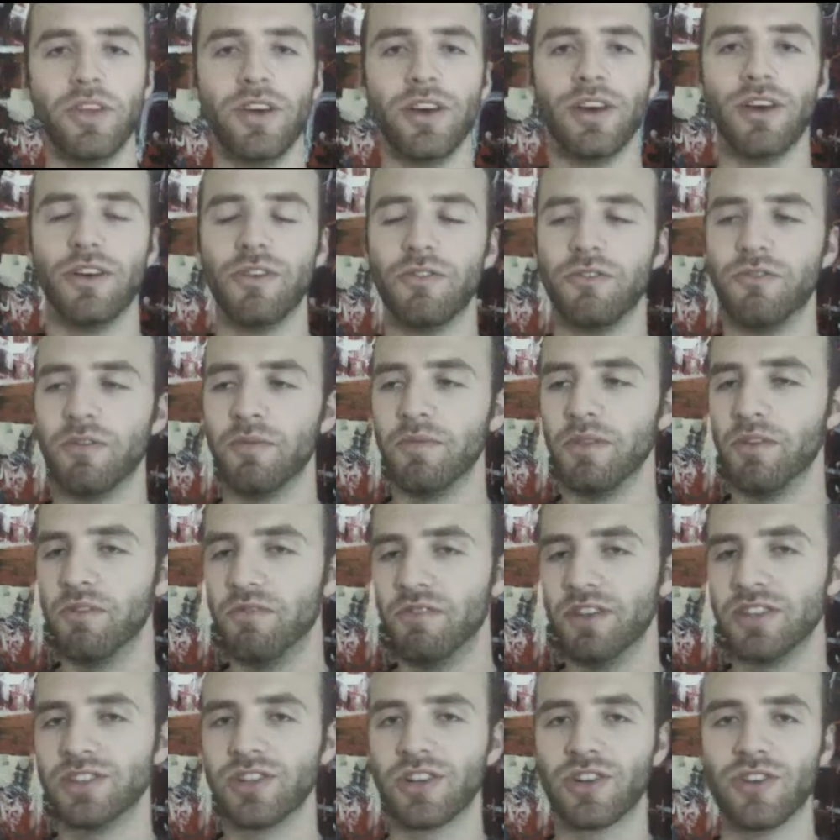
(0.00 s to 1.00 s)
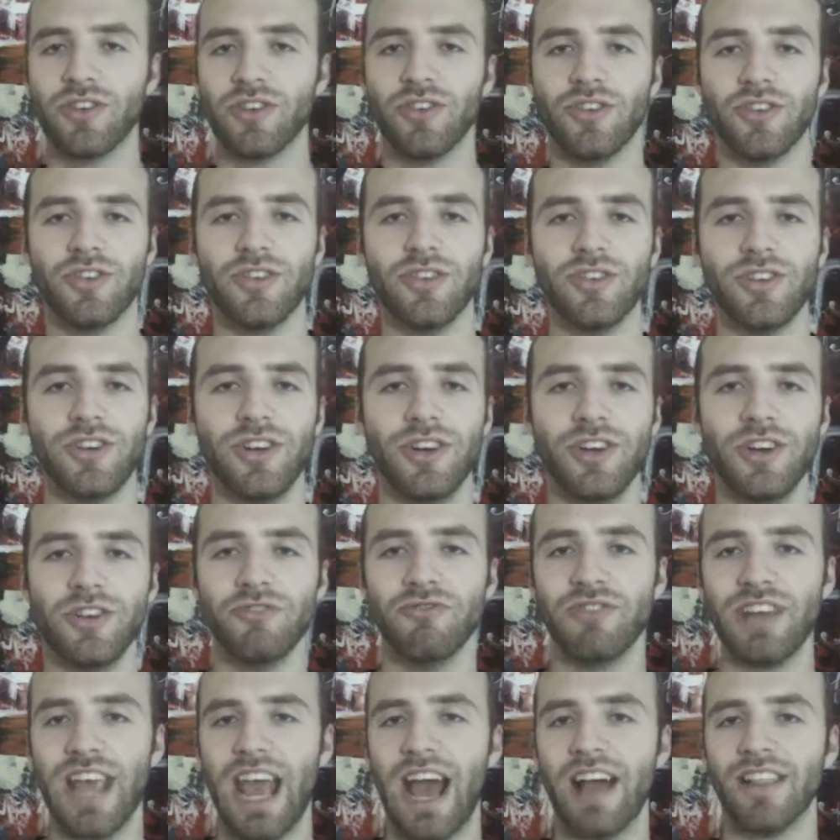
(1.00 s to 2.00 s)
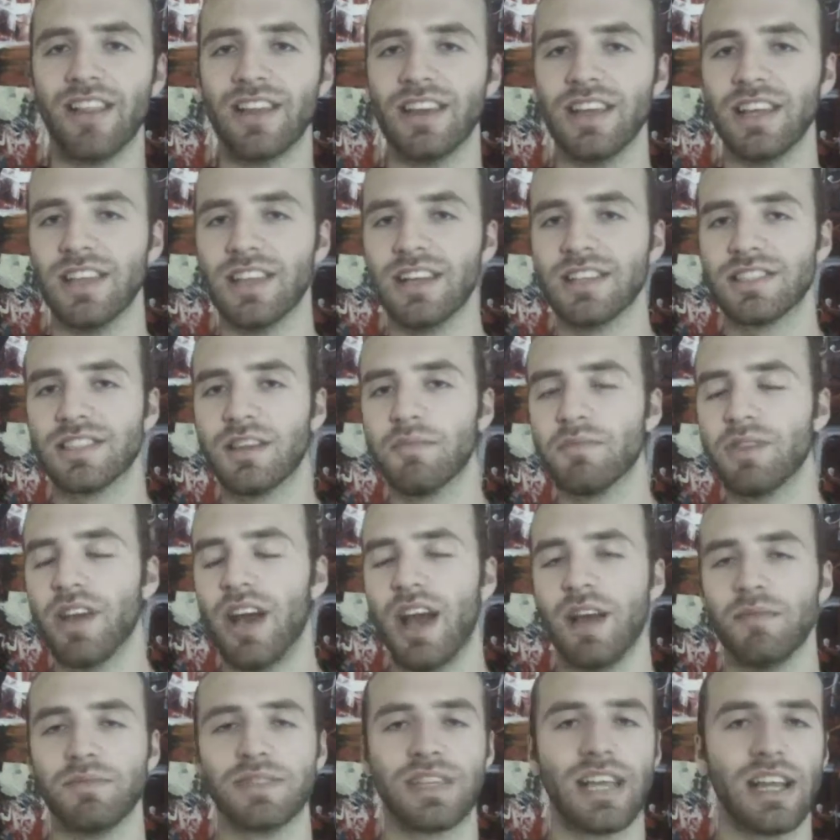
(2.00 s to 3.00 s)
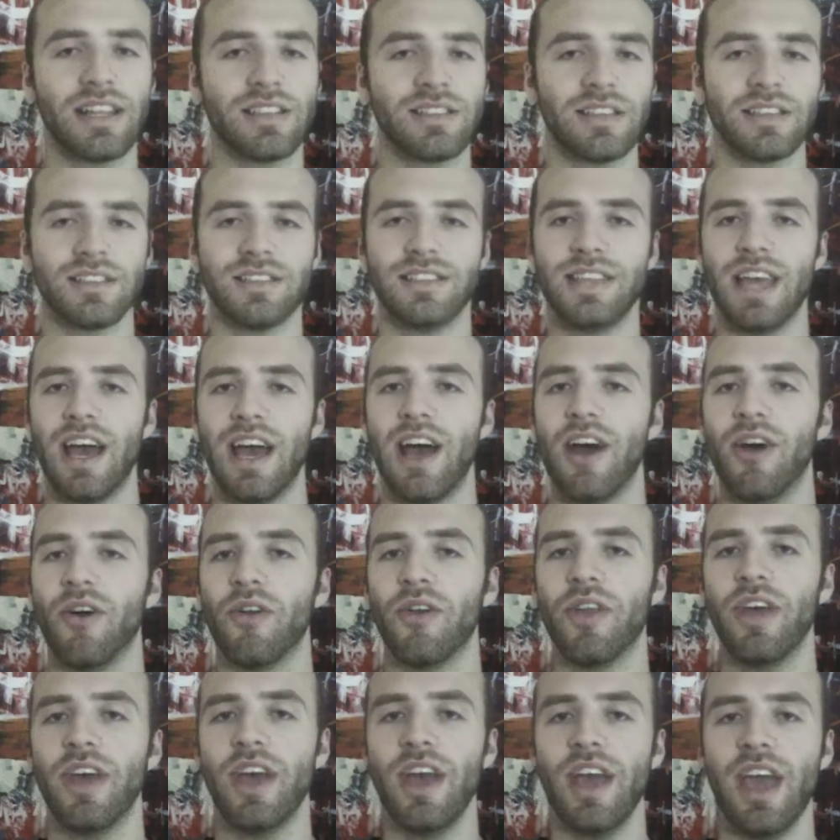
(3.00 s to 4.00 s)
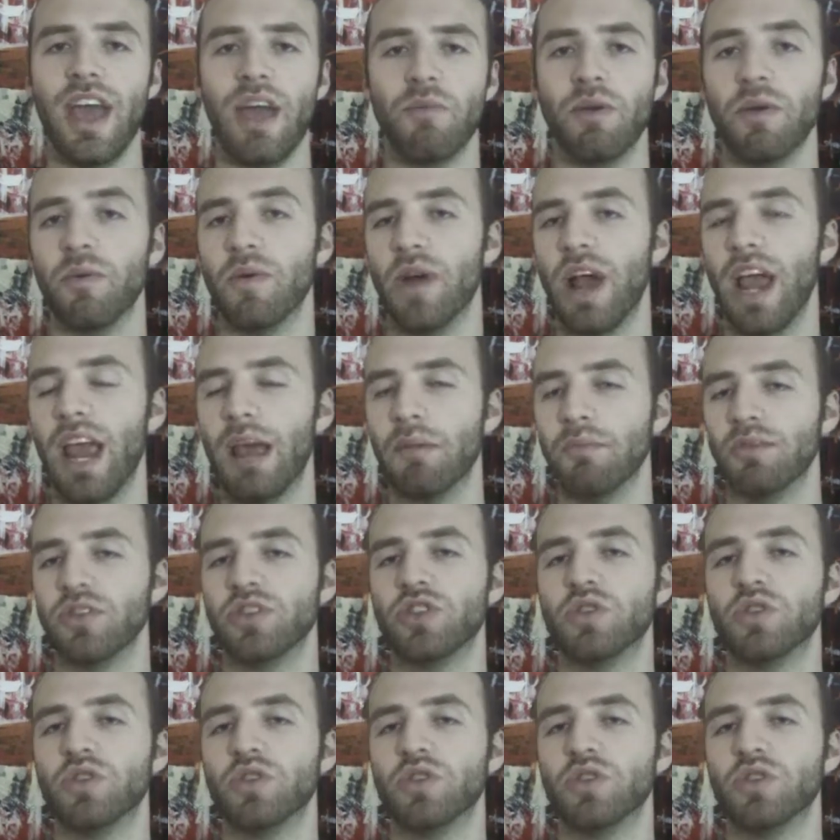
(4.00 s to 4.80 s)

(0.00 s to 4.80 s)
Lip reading: the physical reality that sometimes gets us down, and we were able